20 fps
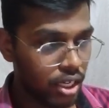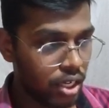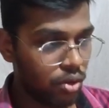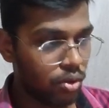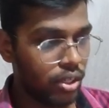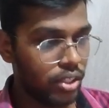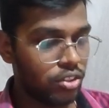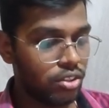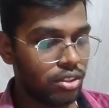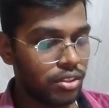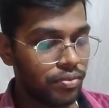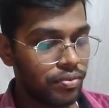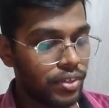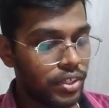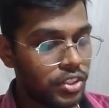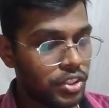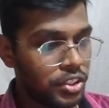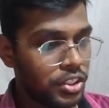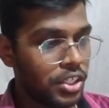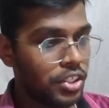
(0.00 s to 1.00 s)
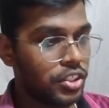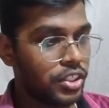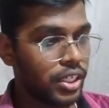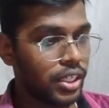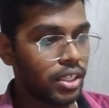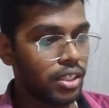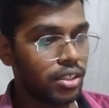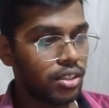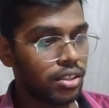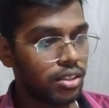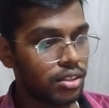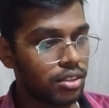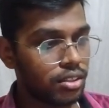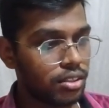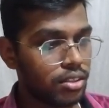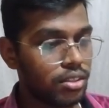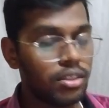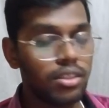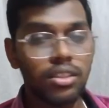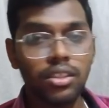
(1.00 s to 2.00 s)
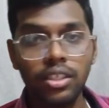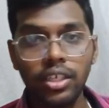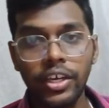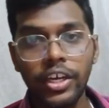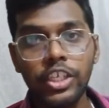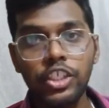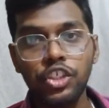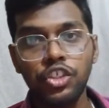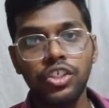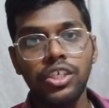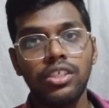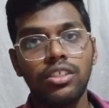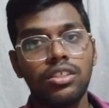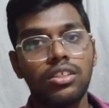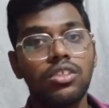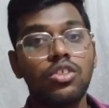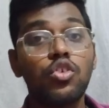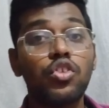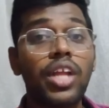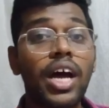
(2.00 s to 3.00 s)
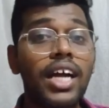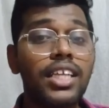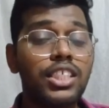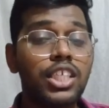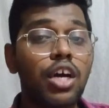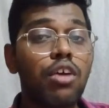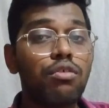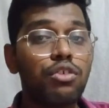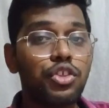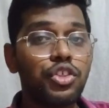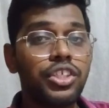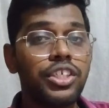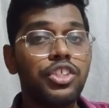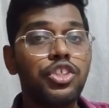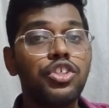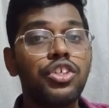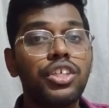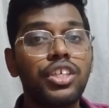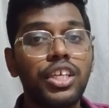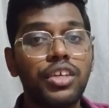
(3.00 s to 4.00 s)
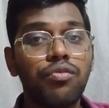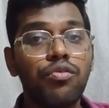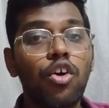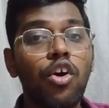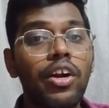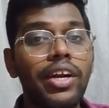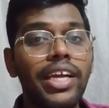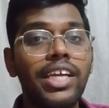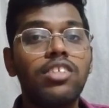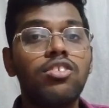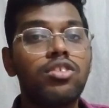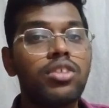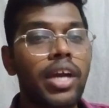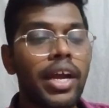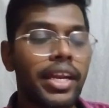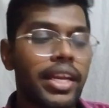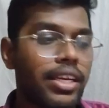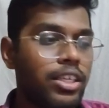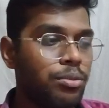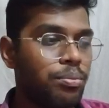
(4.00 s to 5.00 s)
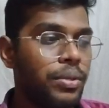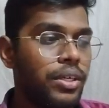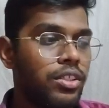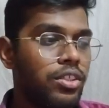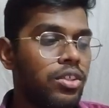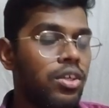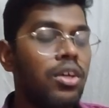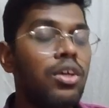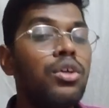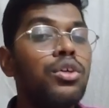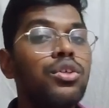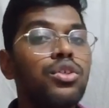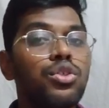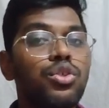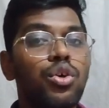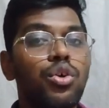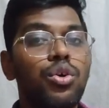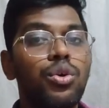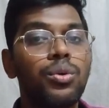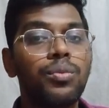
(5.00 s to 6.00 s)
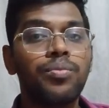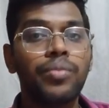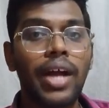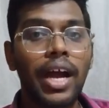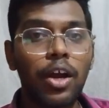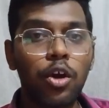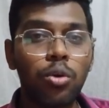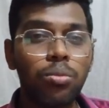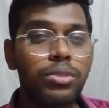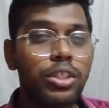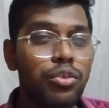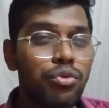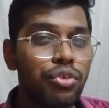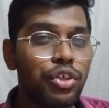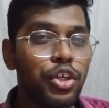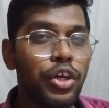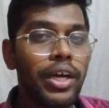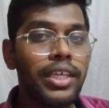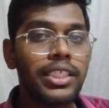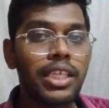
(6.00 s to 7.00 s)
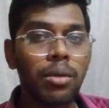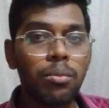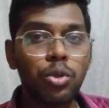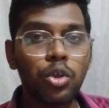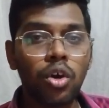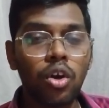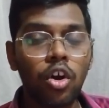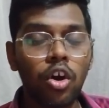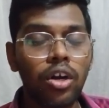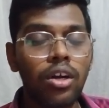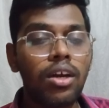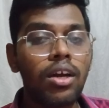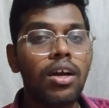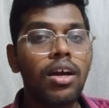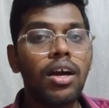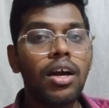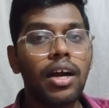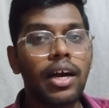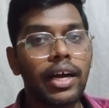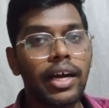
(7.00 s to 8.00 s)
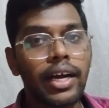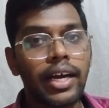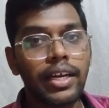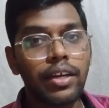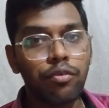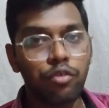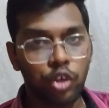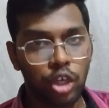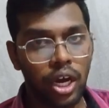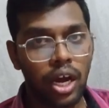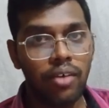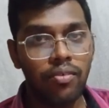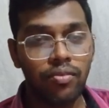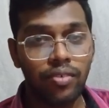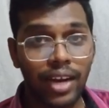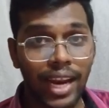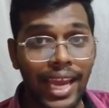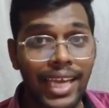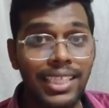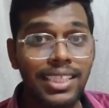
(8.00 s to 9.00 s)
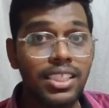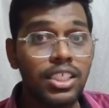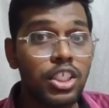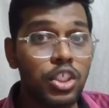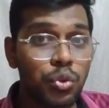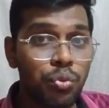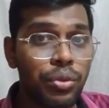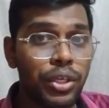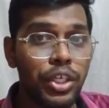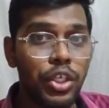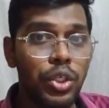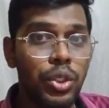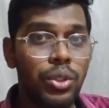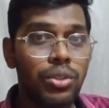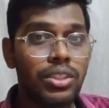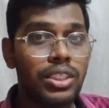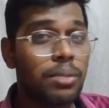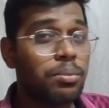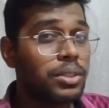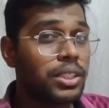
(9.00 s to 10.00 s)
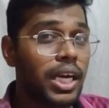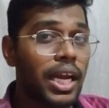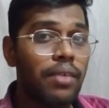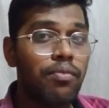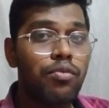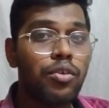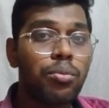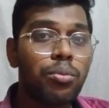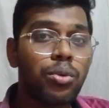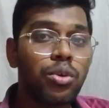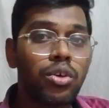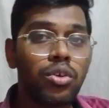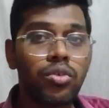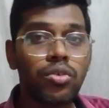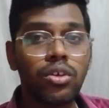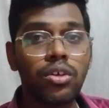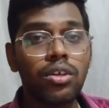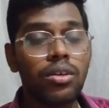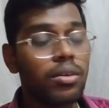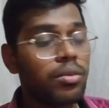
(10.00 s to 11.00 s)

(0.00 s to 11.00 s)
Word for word: Now let's refresh it and check. It's changed. So that's how you change your default nginx page. So I hope this video has helped you a lot. And if you have liked this video, subscribe for more